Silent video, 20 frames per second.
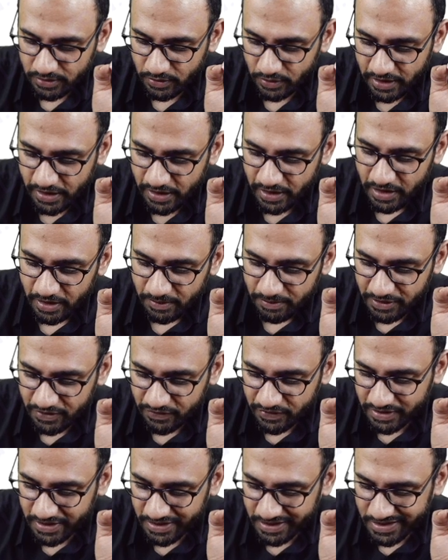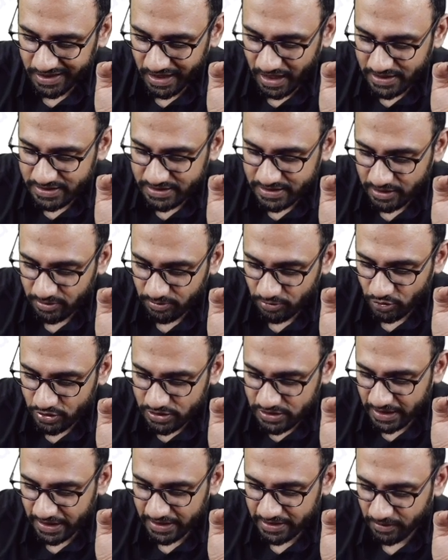okay, between the tarsal
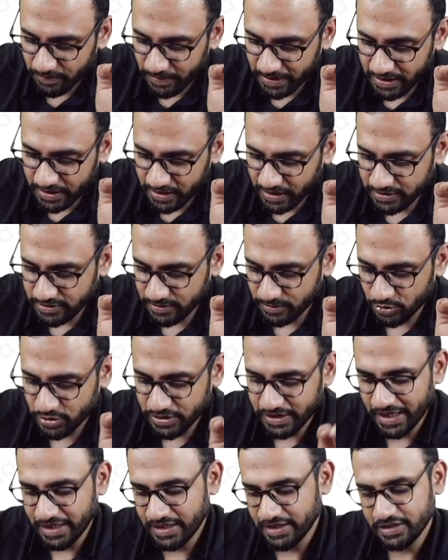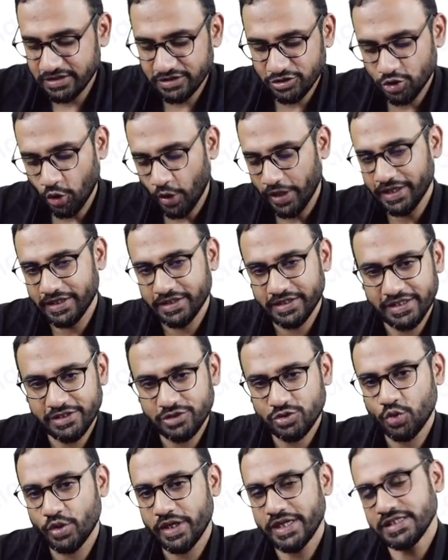bones and the metatarsal bone. That joint
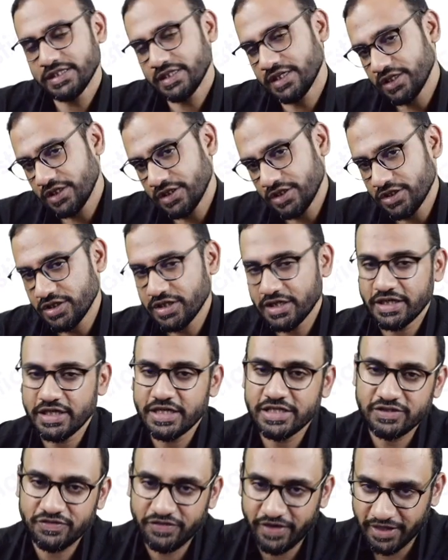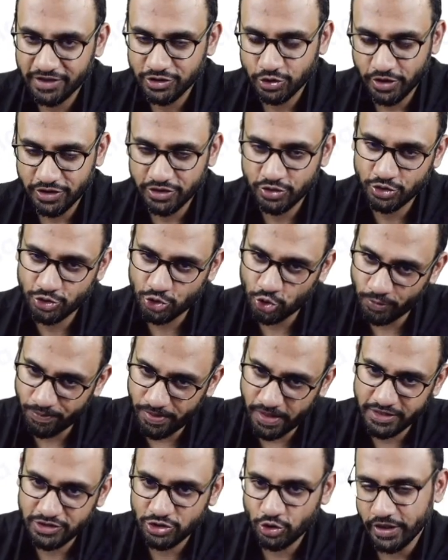is known as Lisfranc joint. So
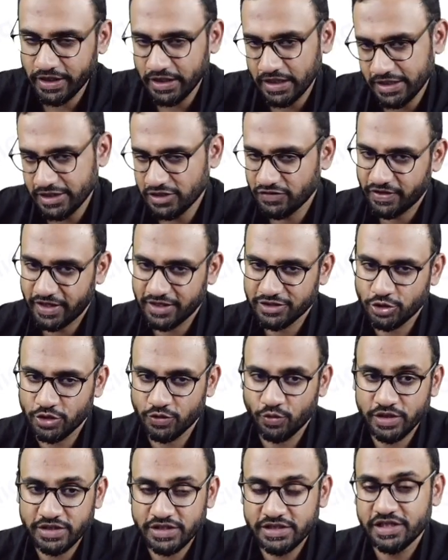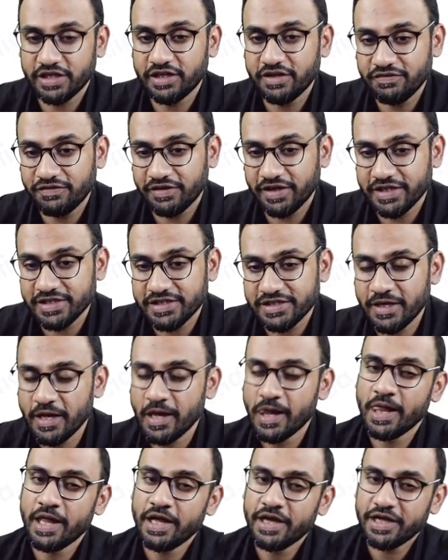Chopard's joint, Lisfranc joint. What is the significance?
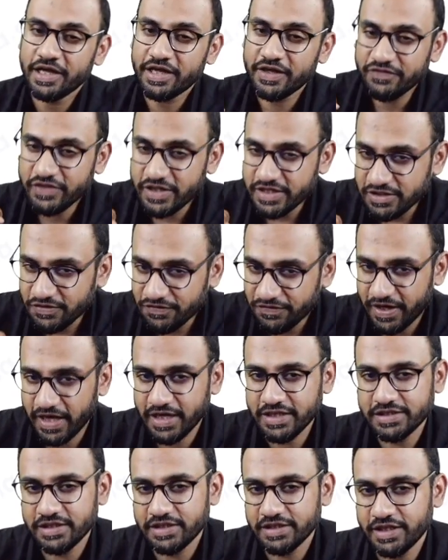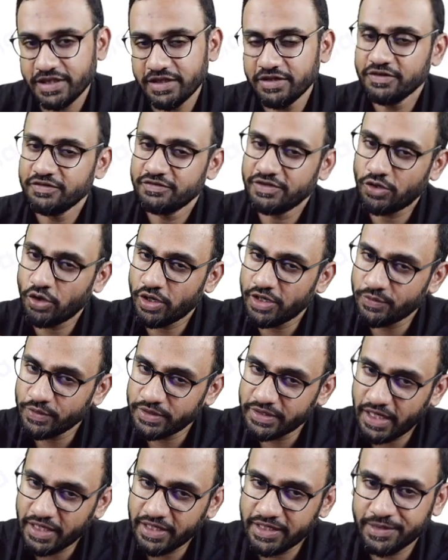If there is a fracture there, we call it
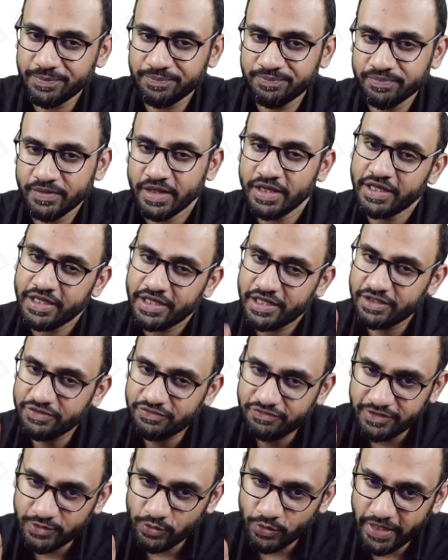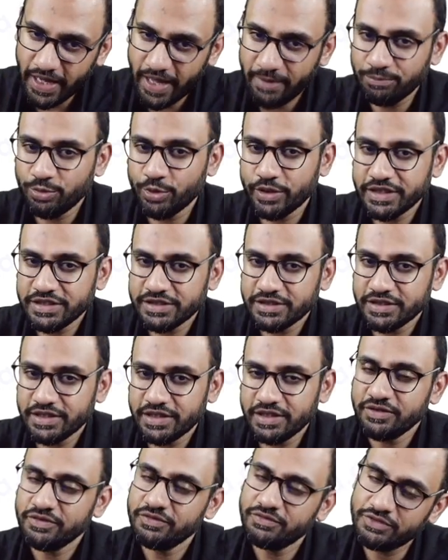with that name. If we do an amputation
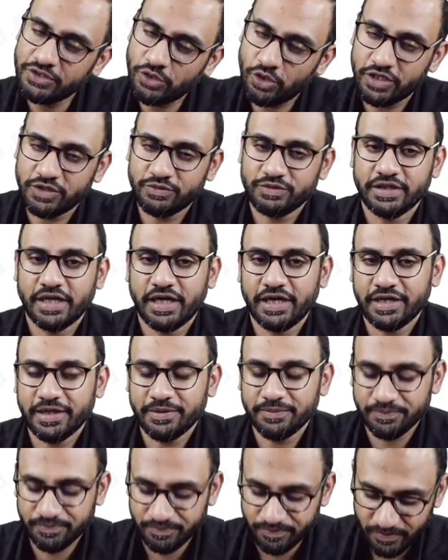there, we call it with that name.